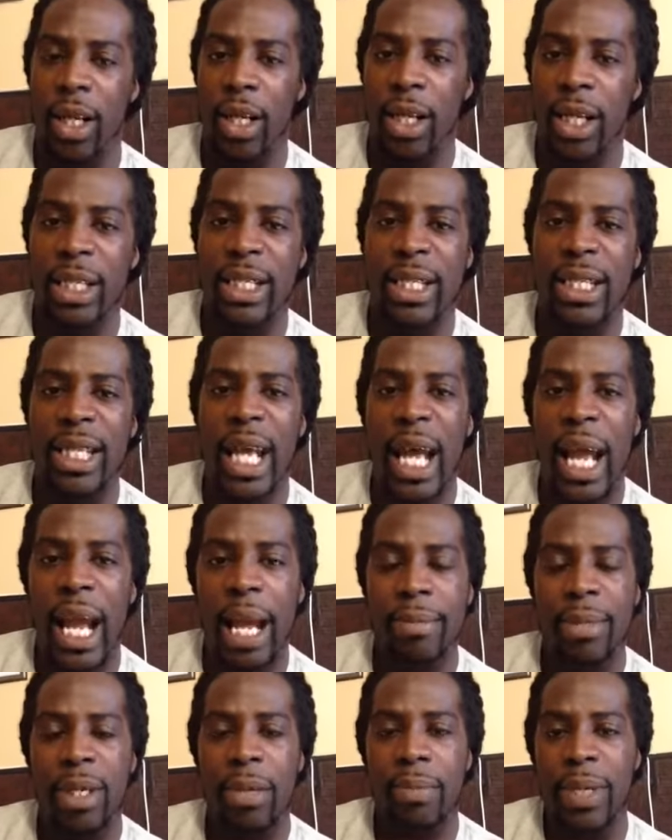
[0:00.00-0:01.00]
It's time
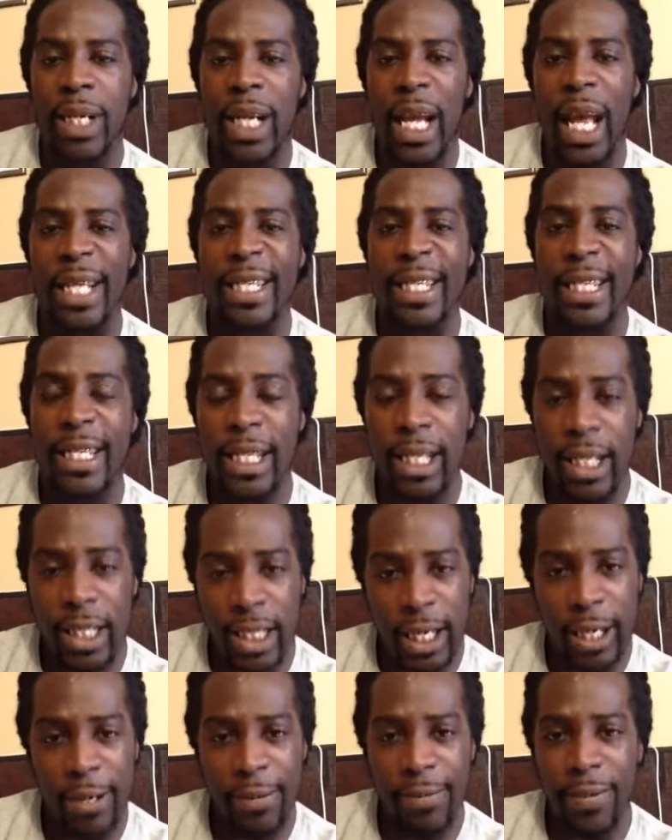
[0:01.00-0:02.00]
to be
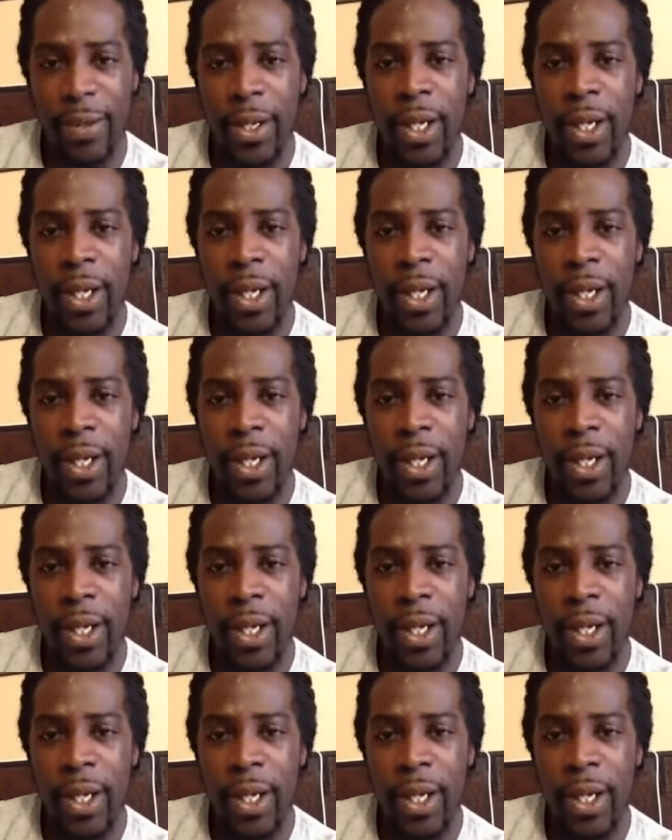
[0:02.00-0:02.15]
assertive,